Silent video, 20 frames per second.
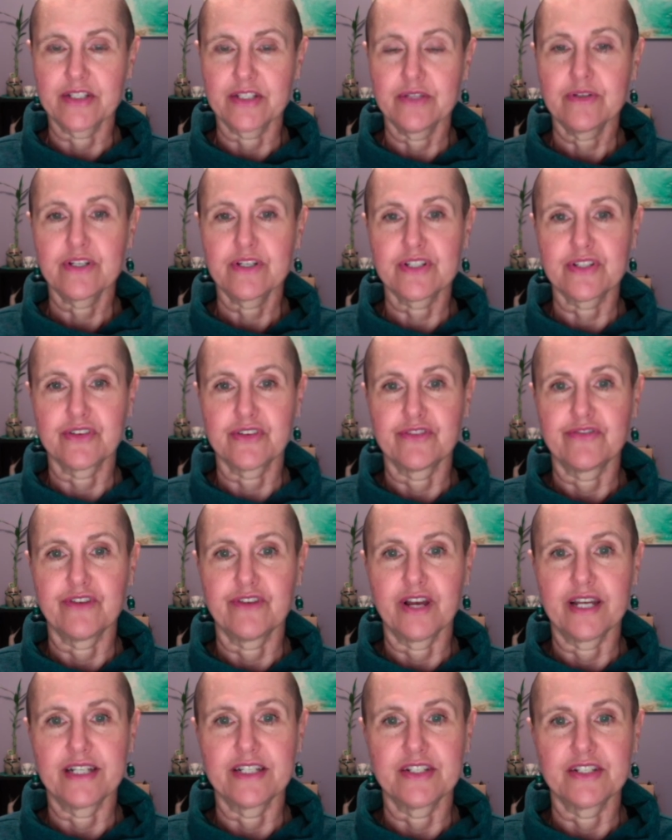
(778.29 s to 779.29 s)
because you'll
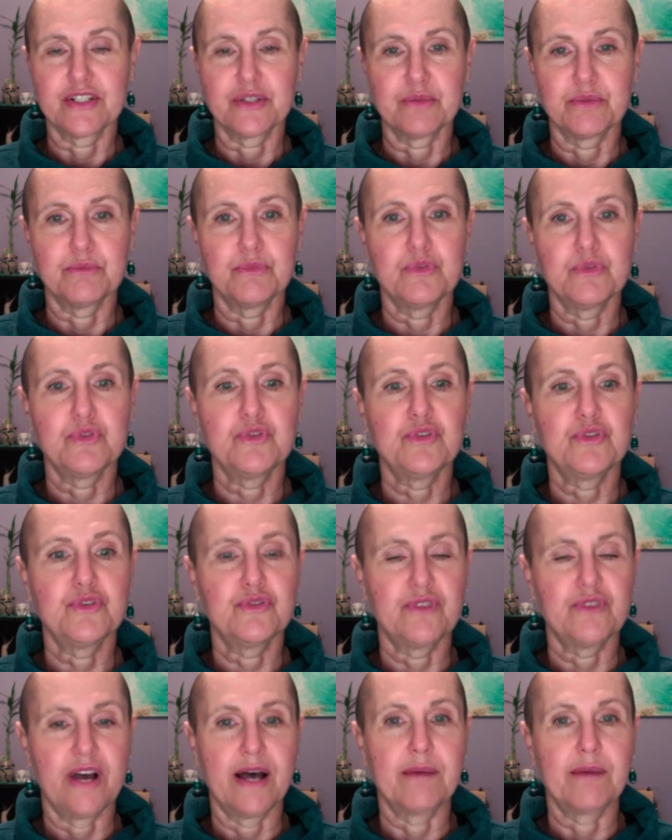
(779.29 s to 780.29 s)
find as you move
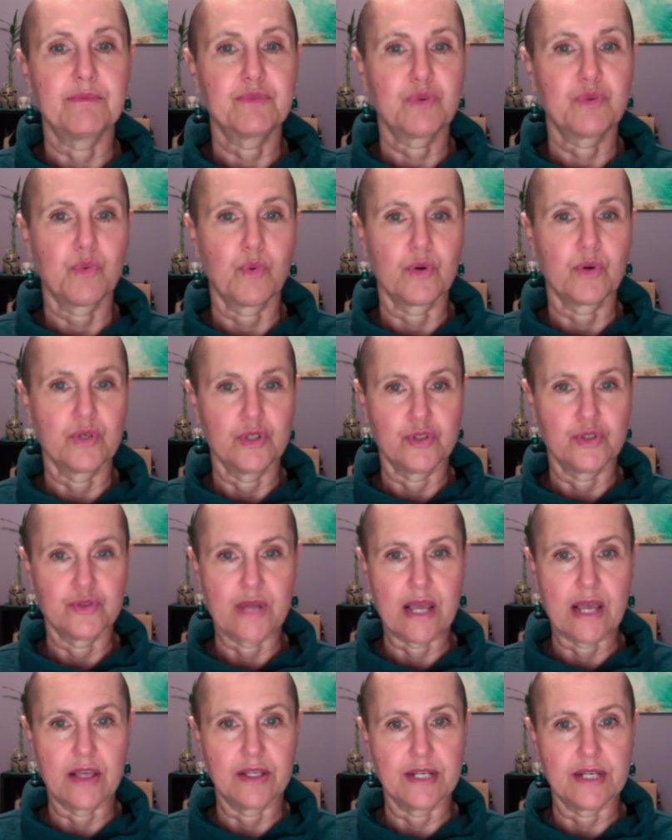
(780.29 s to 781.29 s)
up toward
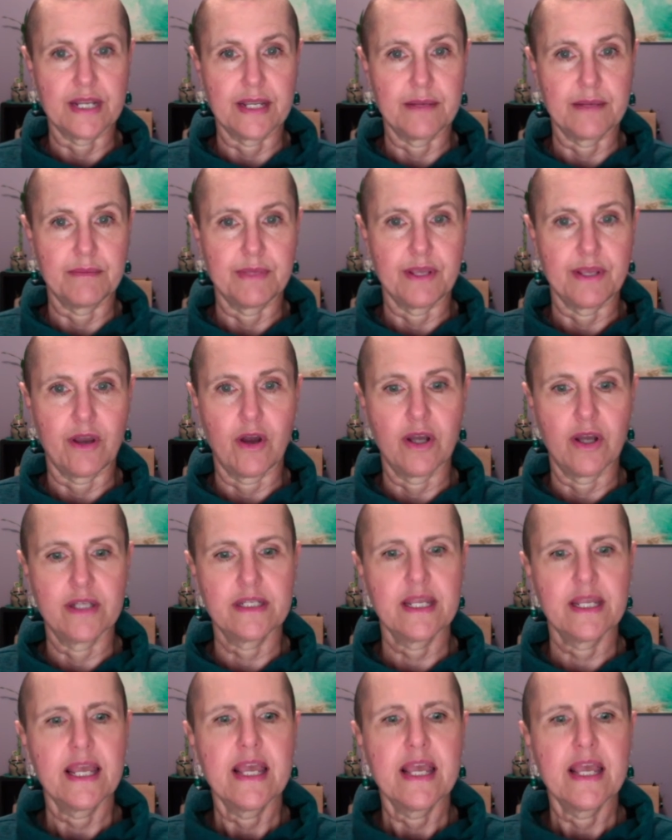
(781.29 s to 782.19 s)
neutrality and beyond